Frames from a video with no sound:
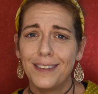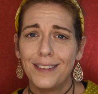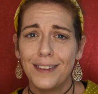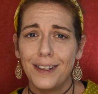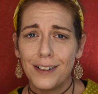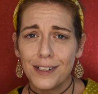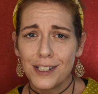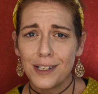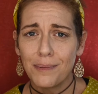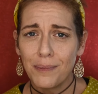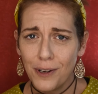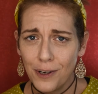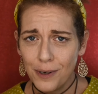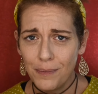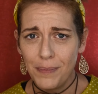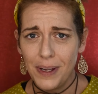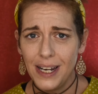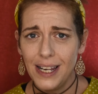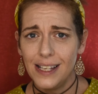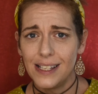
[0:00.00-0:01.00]
there are some good
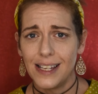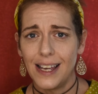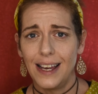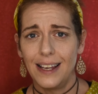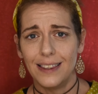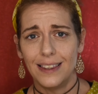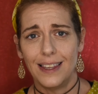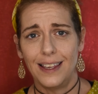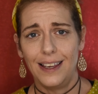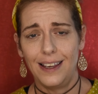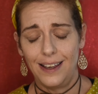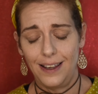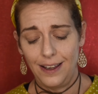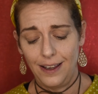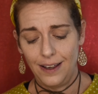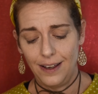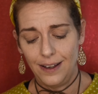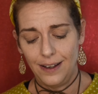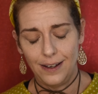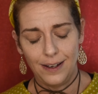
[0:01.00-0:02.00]
minis out there.
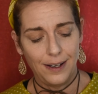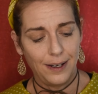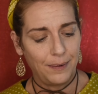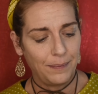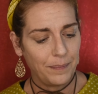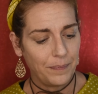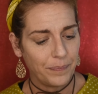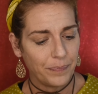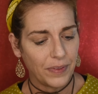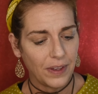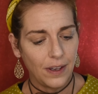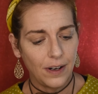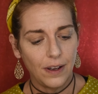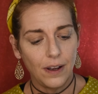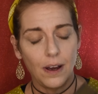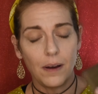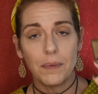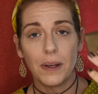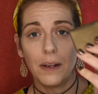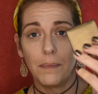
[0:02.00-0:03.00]
I'm
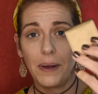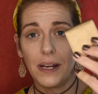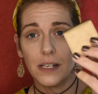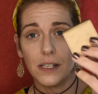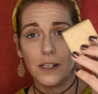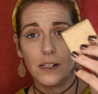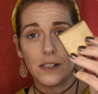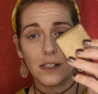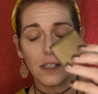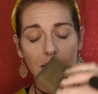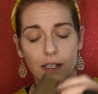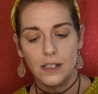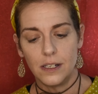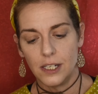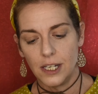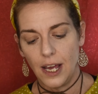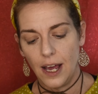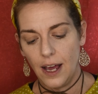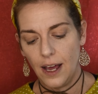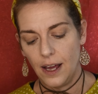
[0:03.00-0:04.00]
about to use the
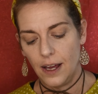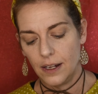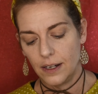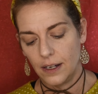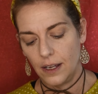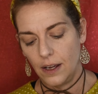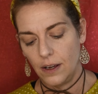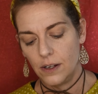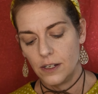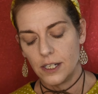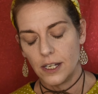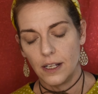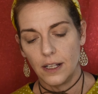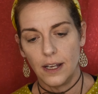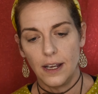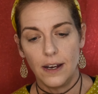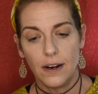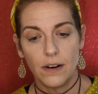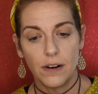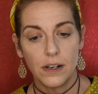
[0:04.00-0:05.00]
Tarte Hotel
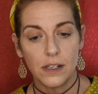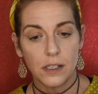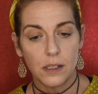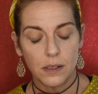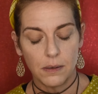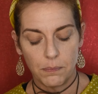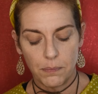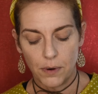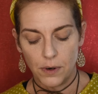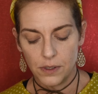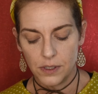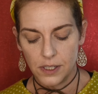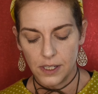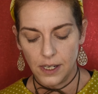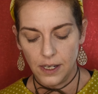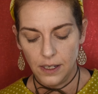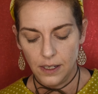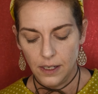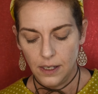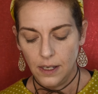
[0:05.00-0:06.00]
Heiress
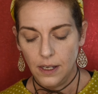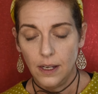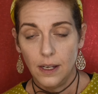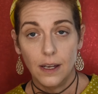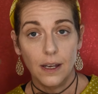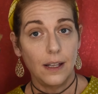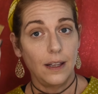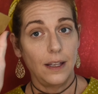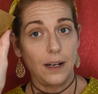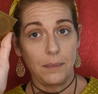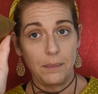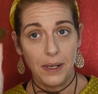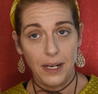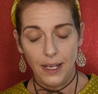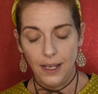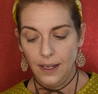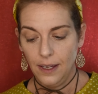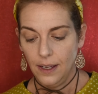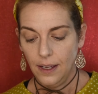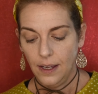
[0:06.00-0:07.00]
bronzer, little
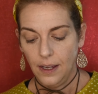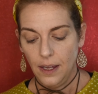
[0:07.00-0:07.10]
mini.